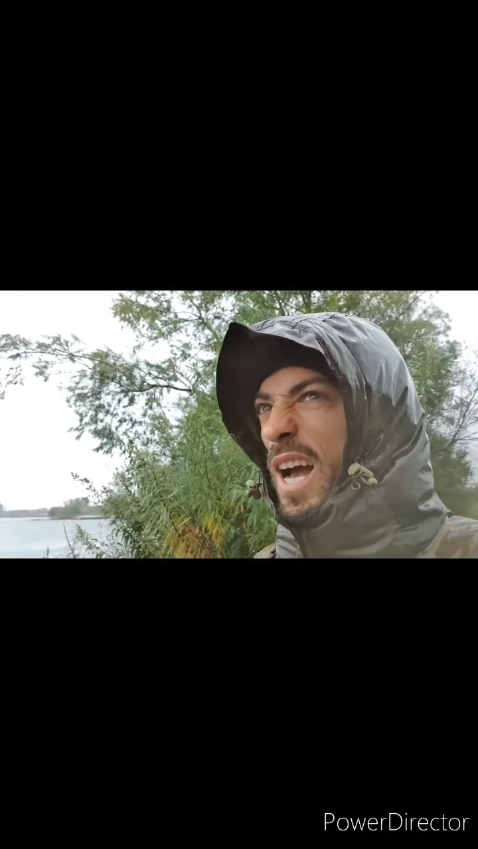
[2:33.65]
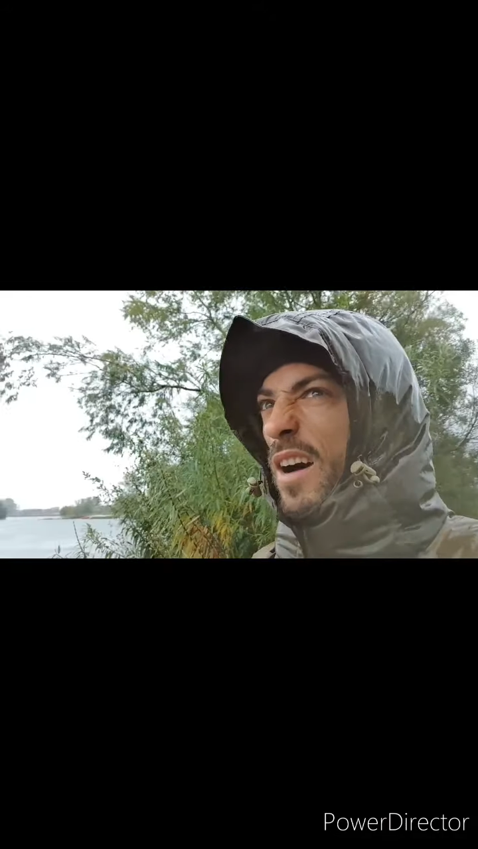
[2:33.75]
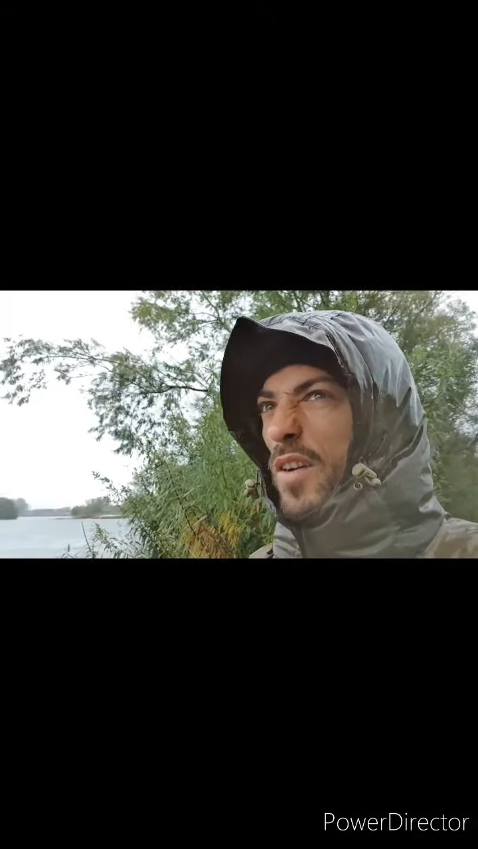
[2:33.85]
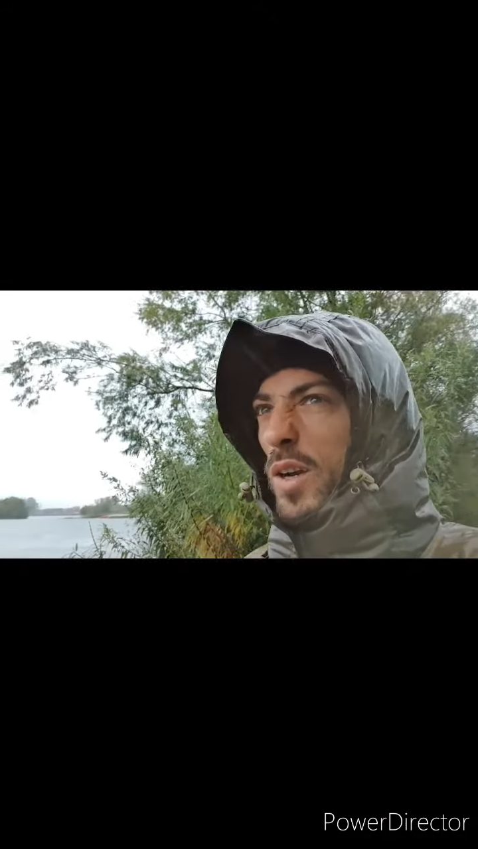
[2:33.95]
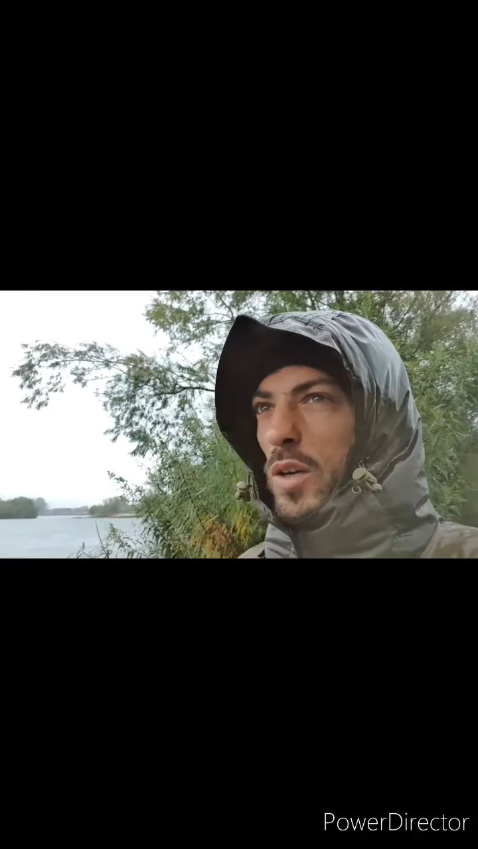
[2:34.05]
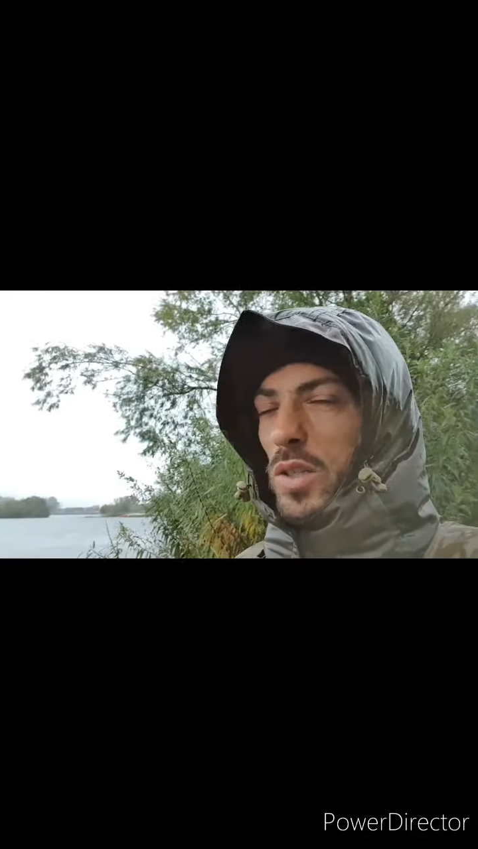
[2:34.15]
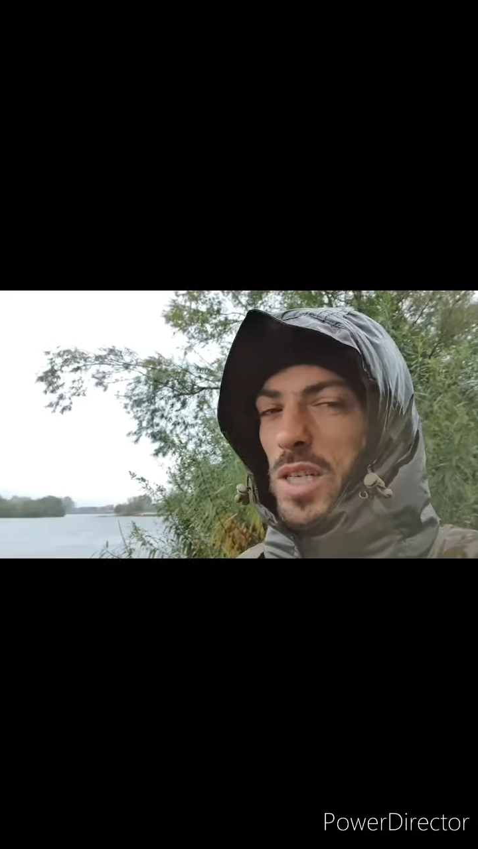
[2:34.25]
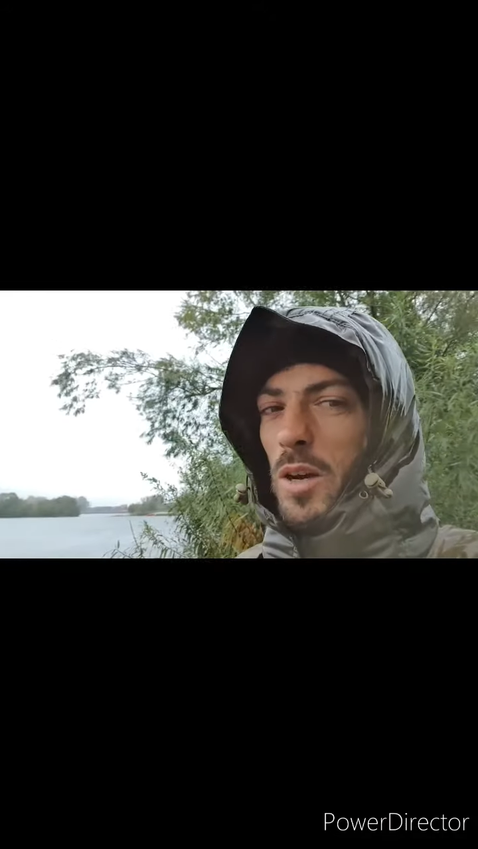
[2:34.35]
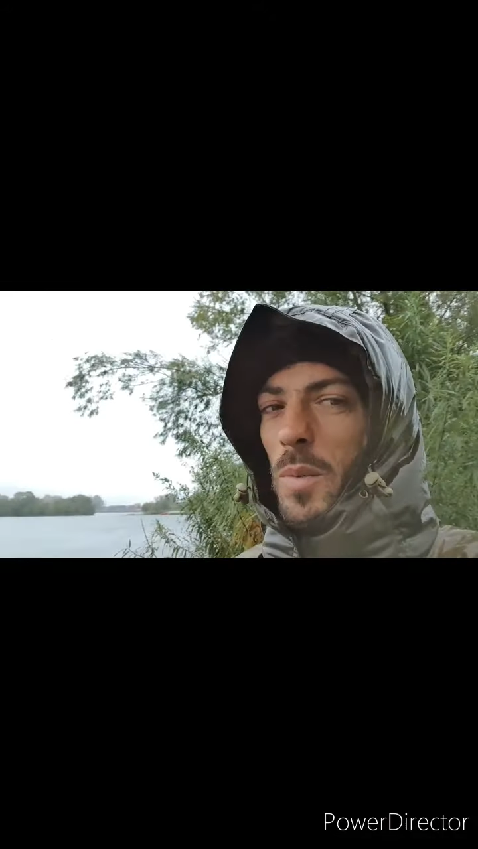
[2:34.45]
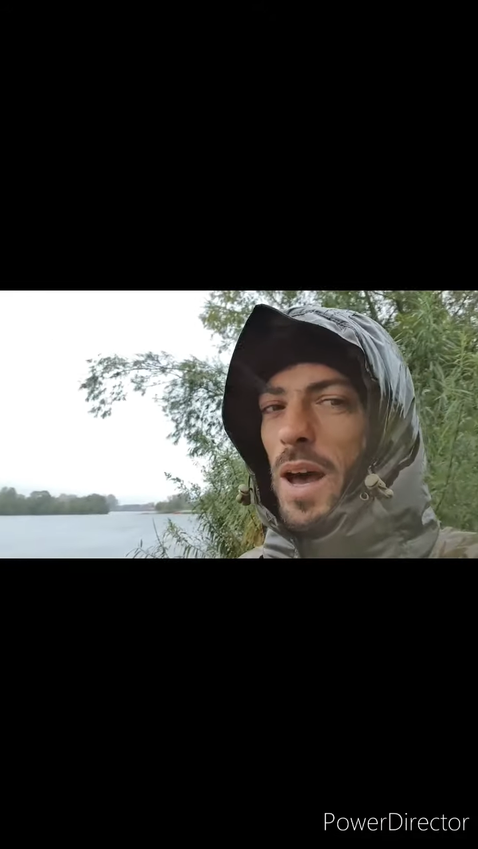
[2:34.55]
i've only got
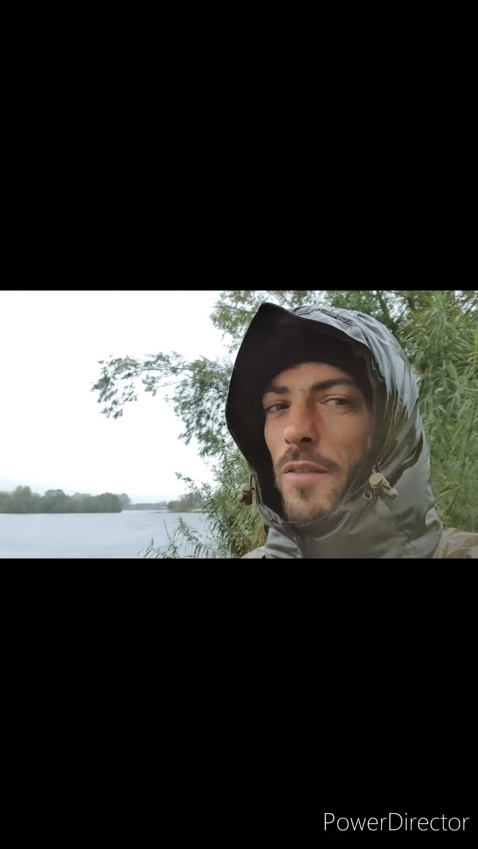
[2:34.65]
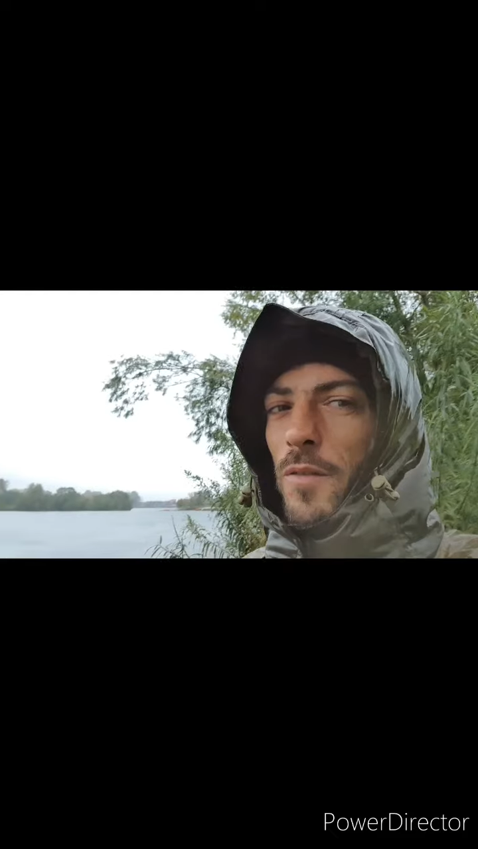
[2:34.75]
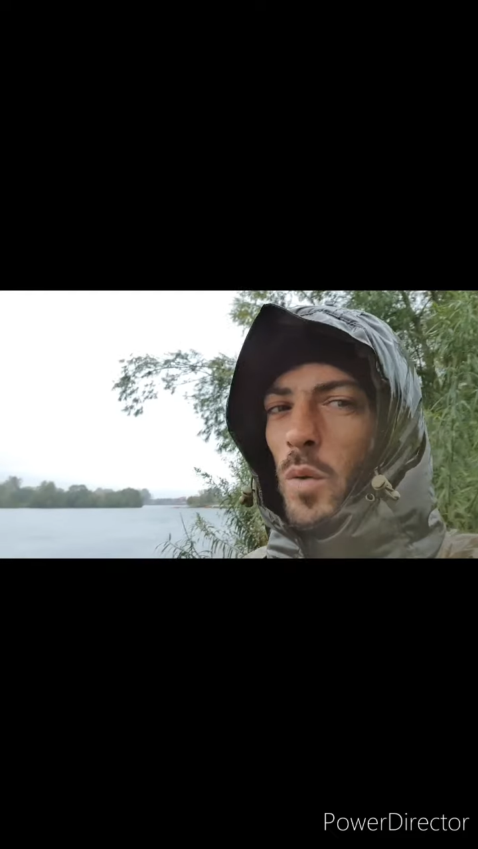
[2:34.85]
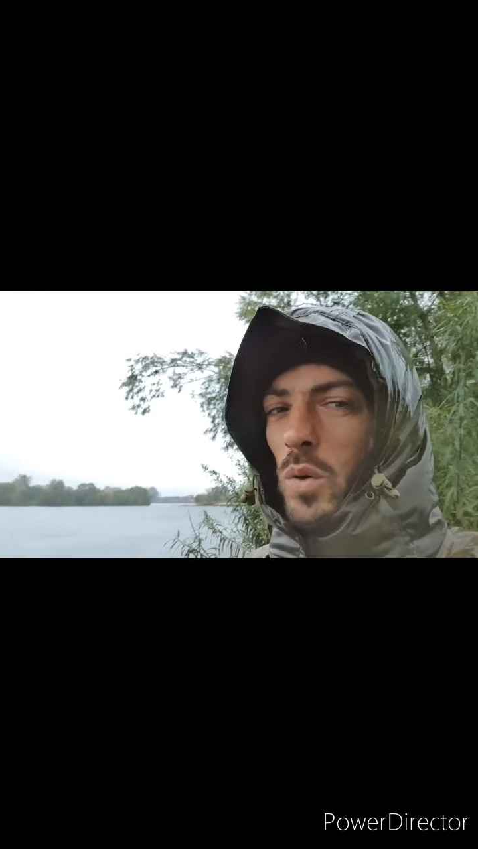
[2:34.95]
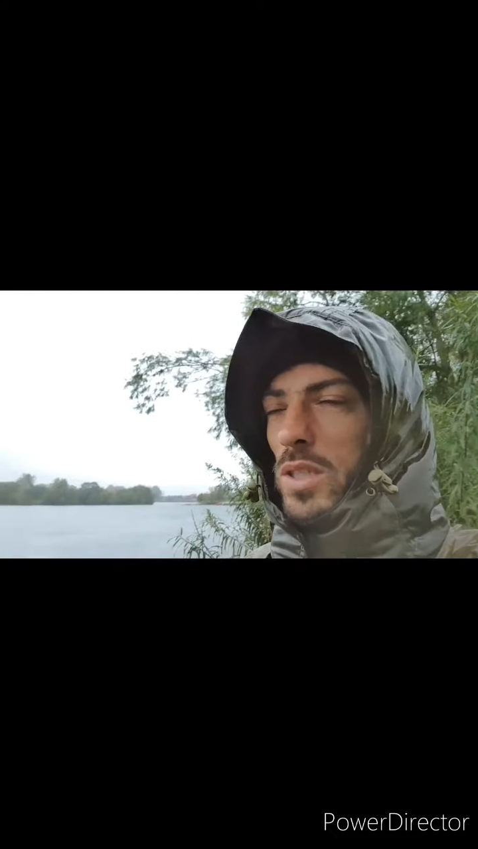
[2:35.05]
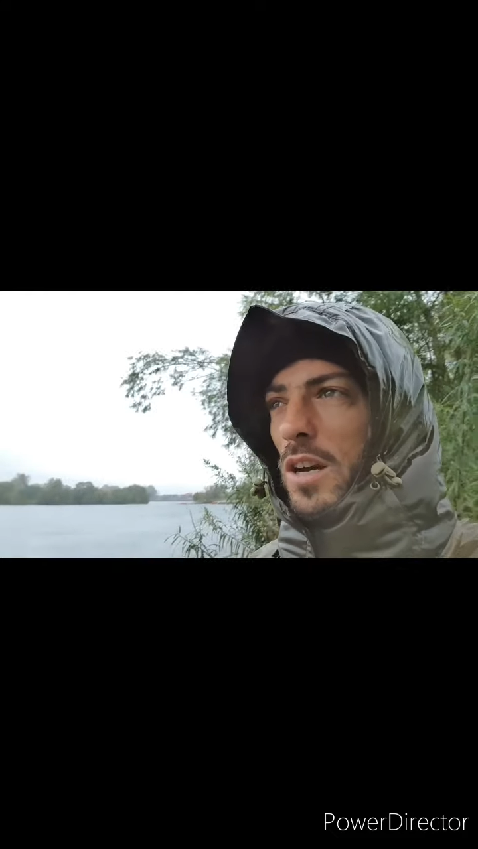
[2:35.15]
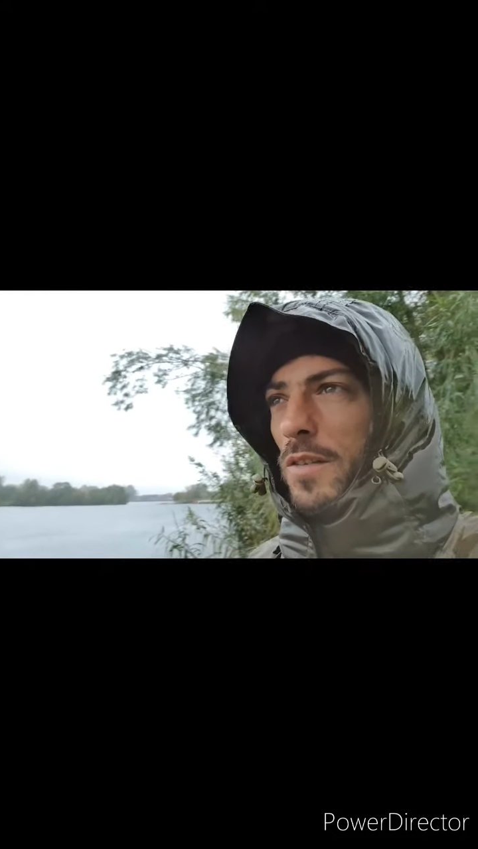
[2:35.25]
till about four this